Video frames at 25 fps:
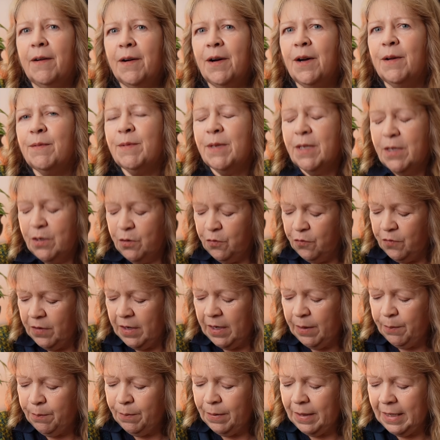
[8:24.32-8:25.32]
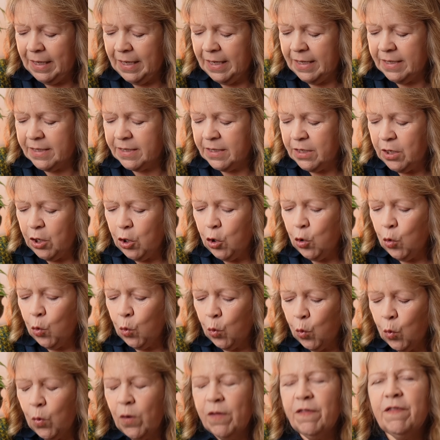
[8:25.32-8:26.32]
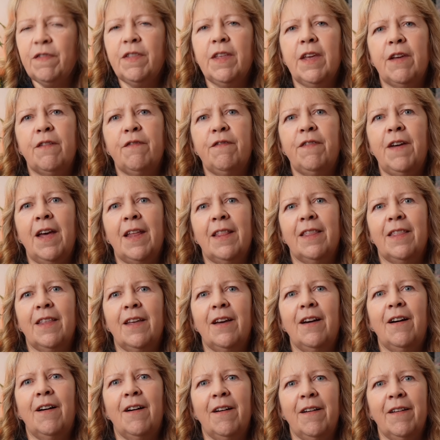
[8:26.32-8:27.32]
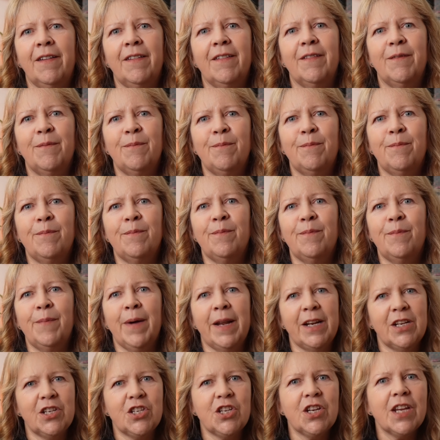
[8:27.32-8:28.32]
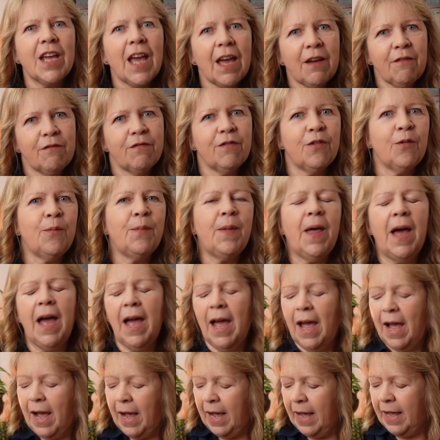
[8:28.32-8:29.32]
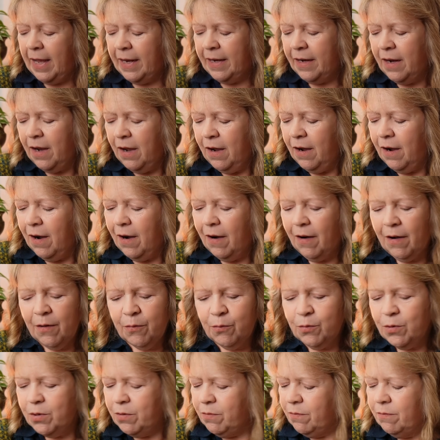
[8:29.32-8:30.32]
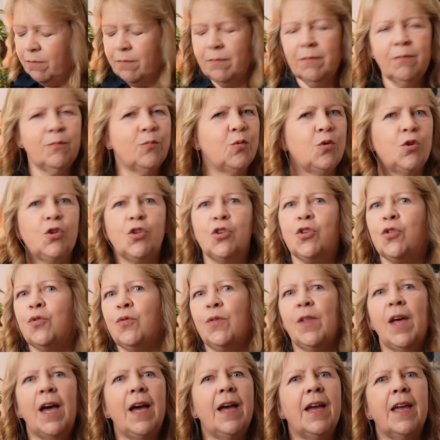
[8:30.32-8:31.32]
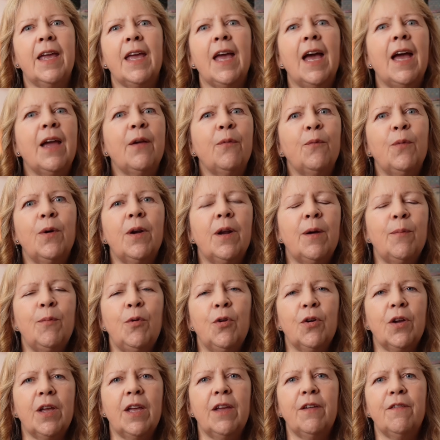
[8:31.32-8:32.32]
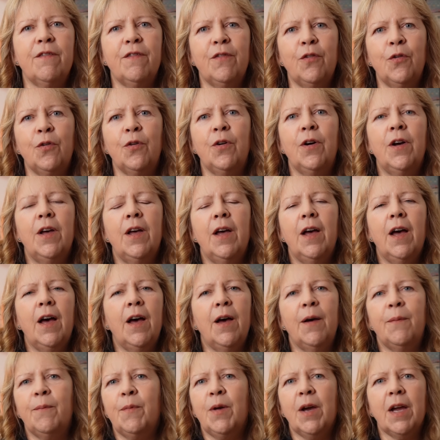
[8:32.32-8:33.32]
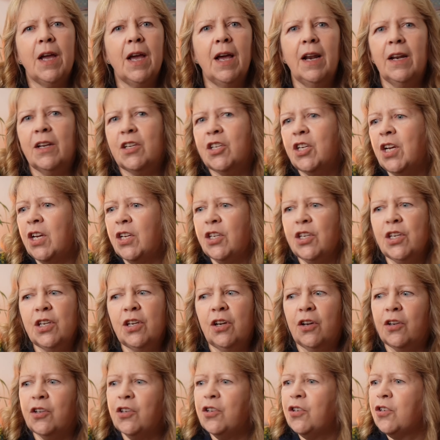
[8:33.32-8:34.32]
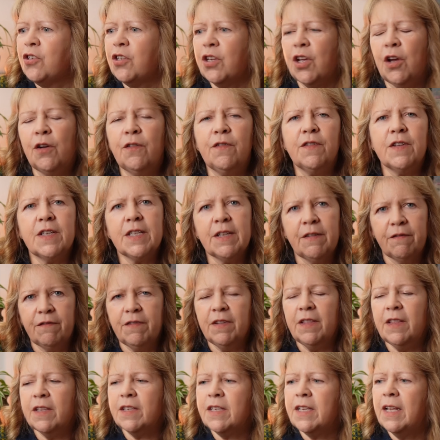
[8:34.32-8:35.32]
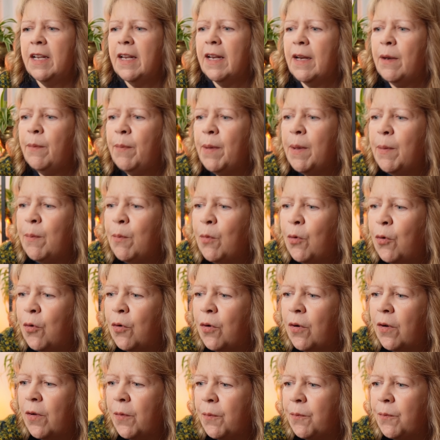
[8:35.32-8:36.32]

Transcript: I'm still really pleased with the effect that I managed to get from that. And I would do that again when I'm looking for a colour changing yarn, just go for something that's a little bit more,